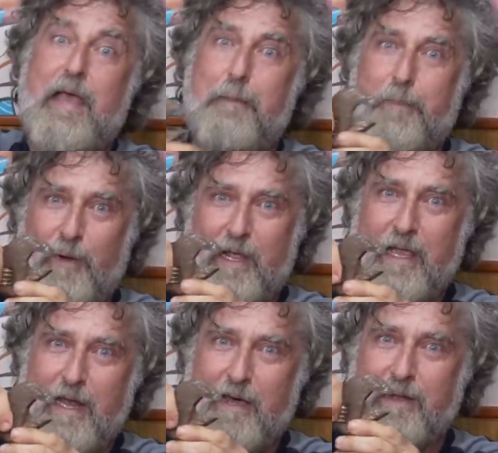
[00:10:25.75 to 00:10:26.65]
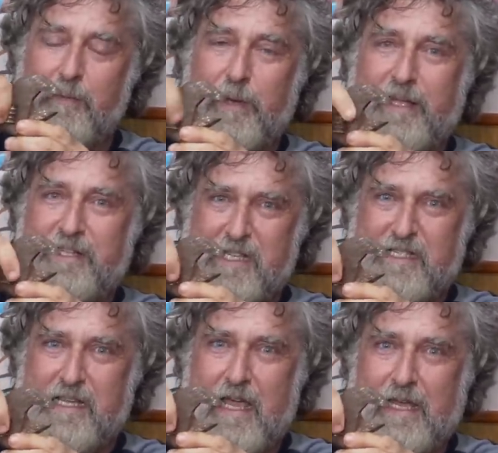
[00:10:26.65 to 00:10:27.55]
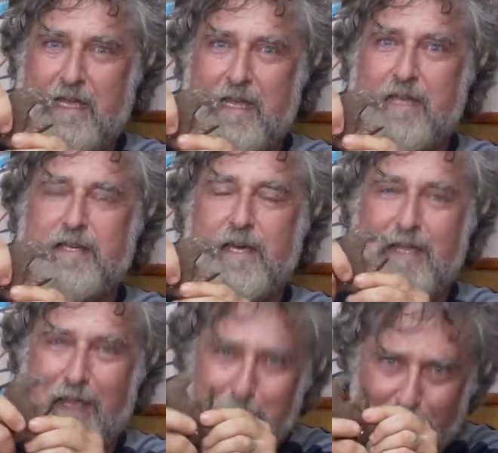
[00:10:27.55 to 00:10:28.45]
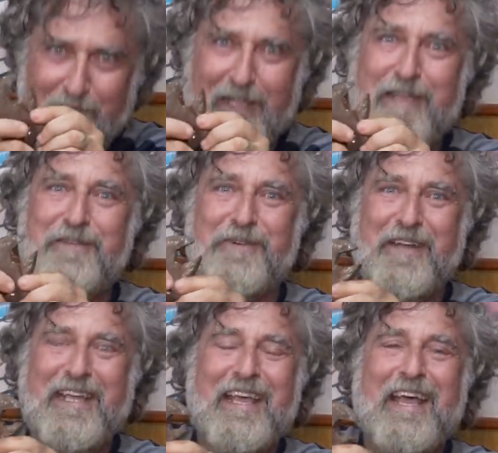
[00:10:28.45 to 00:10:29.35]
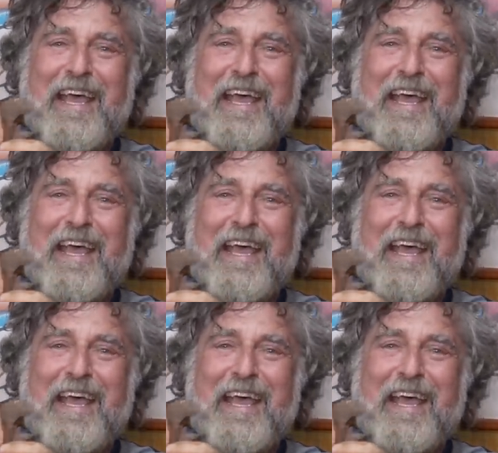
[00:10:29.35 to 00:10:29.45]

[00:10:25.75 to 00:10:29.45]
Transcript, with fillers: and putting it on and readjusting it and getting it tight and breaking it free